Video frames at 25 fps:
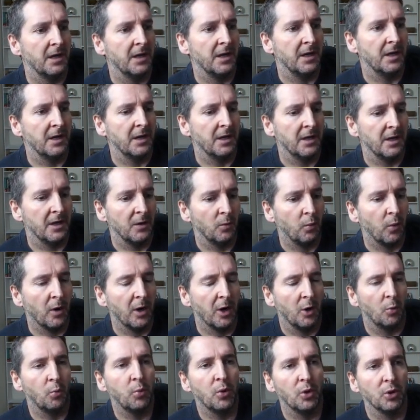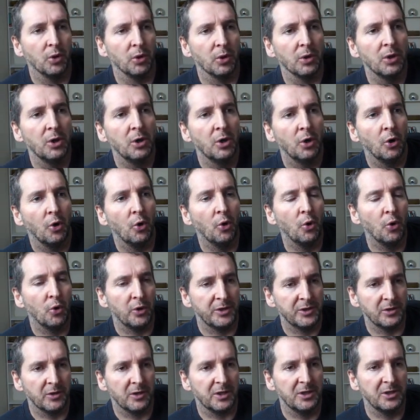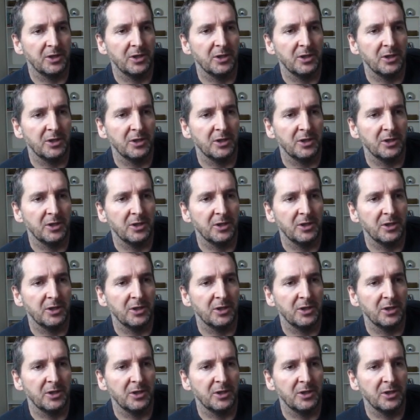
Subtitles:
wire wool, or you can